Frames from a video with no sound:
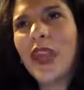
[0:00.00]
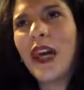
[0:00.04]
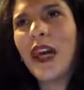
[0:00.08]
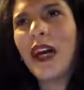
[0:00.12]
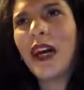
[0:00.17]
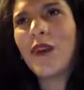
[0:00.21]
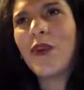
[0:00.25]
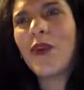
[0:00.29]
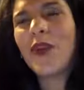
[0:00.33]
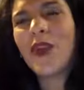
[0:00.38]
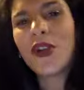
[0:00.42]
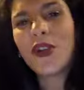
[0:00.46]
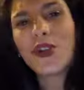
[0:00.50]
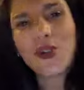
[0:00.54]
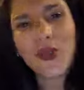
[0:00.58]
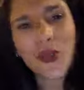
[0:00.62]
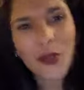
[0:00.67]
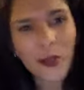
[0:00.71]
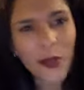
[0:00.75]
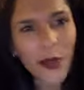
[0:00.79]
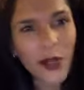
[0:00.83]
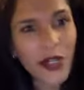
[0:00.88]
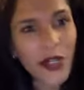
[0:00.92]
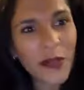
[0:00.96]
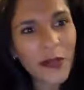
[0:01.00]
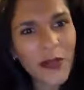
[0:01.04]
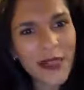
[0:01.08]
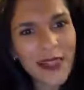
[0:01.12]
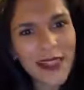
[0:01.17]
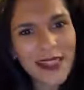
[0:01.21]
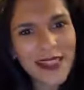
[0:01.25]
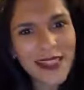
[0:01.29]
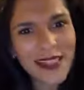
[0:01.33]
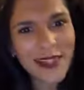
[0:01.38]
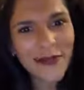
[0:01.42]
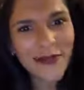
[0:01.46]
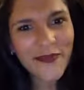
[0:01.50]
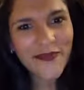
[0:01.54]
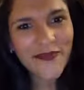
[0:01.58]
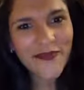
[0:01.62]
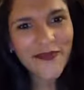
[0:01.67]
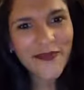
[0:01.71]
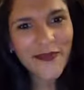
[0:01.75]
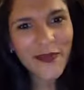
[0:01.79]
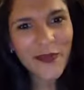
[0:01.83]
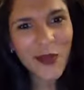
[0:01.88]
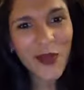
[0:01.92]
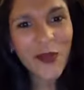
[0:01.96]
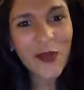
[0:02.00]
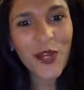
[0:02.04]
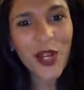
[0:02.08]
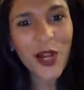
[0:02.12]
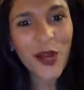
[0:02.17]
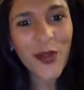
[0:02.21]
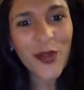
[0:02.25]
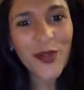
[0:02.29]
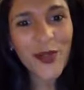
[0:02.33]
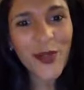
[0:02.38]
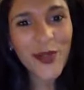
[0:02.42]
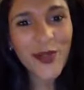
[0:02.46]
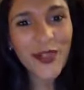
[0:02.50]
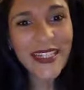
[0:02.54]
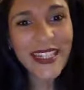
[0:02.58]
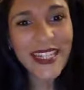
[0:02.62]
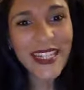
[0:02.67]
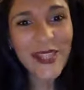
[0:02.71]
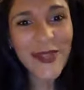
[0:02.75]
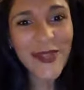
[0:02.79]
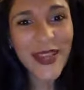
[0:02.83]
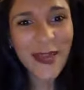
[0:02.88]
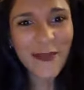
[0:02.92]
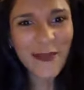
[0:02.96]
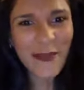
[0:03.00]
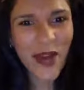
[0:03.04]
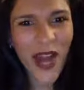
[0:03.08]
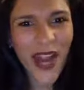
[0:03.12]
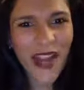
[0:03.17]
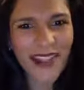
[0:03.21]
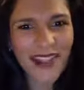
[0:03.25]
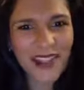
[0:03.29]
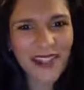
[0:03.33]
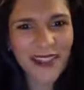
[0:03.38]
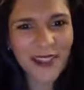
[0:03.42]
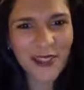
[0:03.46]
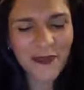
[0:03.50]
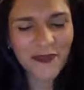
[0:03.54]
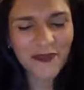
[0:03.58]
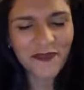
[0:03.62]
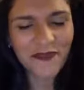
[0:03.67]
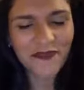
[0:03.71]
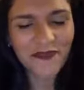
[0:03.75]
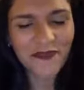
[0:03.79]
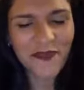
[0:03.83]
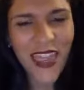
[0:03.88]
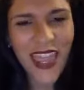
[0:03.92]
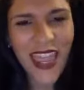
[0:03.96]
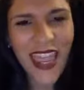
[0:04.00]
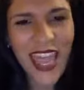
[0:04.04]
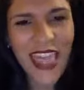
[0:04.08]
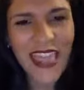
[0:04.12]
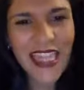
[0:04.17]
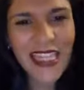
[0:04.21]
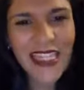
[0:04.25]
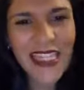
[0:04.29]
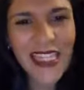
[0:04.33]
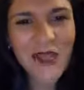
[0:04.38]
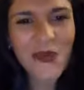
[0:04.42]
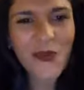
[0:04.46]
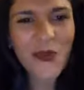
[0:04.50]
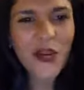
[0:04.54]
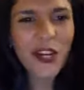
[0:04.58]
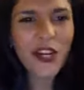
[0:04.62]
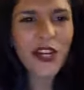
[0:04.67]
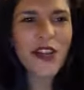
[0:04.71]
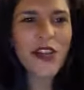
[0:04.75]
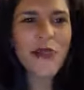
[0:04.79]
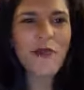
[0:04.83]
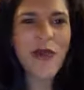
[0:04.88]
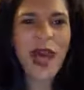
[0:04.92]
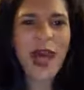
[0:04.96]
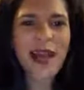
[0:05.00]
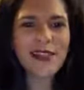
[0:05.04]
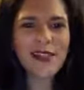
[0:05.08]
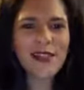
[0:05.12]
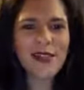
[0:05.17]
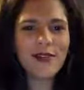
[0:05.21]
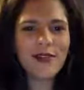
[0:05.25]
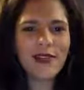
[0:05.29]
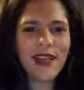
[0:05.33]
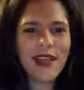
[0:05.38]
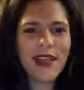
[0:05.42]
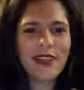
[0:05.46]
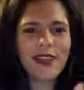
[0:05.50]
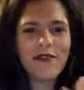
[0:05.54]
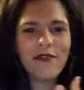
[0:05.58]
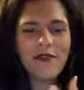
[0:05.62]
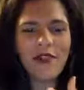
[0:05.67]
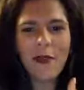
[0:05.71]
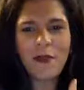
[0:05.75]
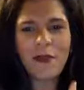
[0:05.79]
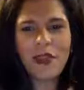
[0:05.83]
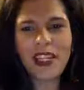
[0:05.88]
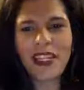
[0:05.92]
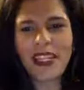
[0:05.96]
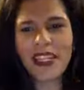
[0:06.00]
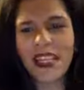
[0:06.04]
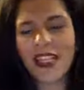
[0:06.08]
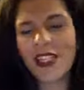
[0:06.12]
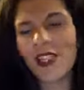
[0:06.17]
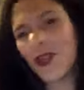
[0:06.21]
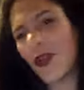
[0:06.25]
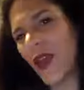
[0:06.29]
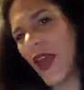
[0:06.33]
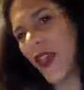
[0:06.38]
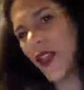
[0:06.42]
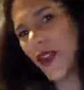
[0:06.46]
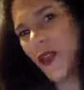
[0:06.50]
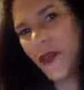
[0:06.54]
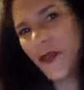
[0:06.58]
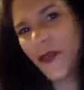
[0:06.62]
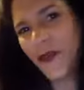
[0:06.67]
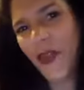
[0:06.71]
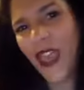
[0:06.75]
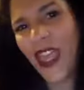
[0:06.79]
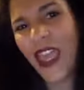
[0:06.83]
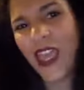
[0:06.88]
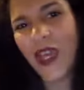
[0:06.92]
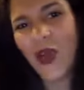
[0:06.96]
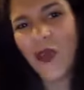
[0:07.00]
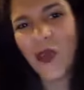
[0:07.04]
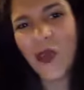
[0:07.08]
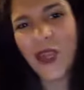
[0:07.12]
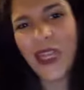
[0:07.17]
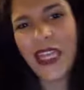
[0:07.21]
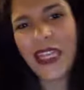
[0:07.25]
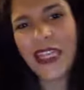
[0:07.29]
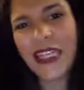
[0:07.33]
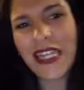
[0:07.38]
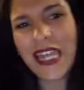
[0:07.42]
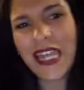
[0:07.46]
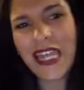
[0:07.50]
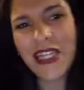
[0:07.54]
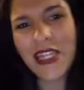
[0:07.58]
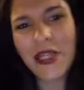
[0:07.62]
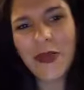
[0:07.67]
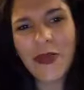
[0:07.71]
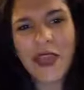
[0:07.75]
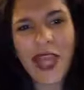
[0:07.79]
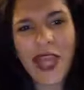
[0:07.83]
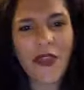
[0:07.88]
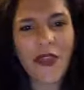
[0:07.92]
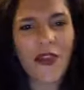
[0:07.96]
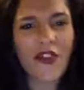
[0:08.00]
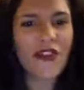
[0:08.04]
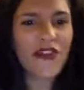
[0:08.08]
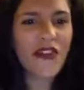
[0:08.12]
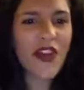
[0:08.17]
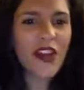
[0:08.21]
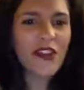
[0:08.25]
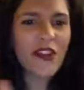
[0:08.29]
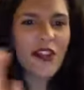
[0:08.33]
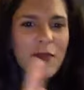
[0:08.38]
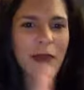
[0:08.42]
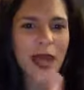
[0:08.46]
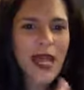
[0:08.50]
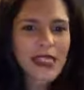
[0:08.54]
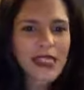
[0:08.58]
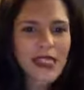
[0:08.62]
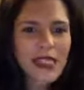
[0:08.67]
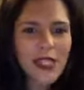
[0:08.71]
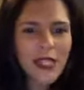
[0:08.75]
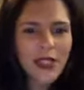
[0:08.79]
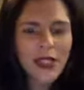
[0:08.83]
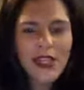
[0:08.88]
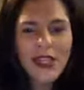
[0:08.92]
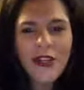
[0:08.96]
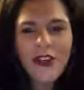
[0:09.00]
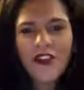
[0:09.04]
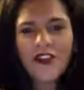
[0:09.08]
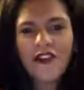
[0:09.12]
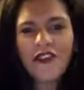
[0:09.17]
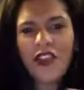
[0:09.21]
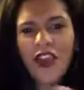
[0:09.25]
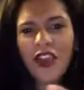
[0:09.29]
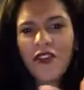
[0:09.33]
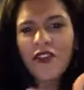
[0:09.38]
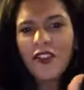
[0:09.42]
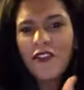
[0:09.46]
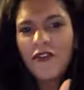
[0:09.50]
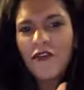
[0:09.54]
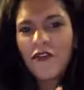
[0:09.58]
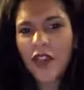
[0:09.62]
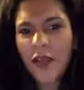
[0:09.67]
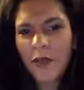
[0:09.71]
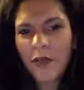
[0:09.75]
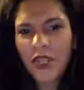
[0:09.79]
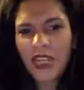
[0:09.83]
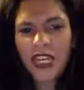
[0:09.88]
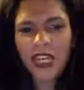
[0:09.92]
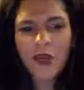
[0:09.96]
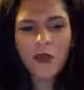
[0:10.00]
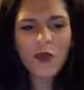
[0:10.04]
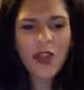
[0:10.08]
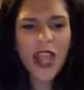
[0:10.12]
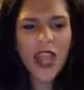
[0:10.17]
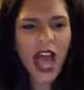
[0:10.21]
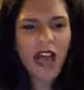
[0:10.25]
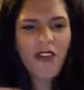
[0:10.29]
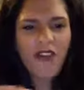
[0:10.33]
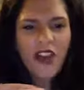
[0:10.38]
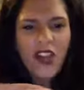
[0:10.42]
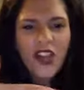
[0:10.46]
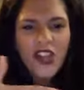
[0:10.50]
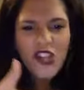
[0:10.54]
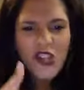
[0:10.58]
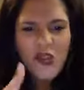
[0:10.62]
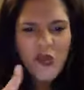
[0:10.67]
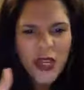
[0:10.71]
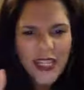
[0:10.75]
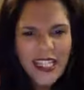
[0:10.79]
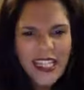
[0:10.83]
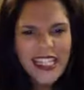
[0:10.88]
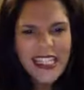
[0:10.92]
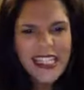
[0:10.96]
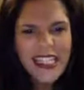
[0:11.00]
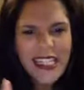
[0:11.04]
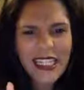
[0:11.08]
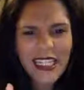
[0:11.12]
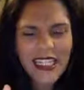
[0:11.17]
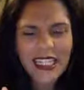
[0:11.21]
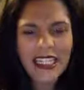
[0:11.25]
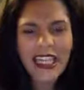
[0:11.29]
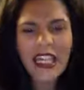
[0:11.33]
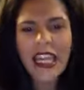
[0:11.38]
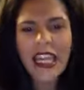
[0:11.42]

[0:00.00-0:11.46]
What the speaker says: with our true purpose, but we also need to get practical. And this is where the masculine and the feminine get together. We tend to be either very masculine or very feminine. We have contradicting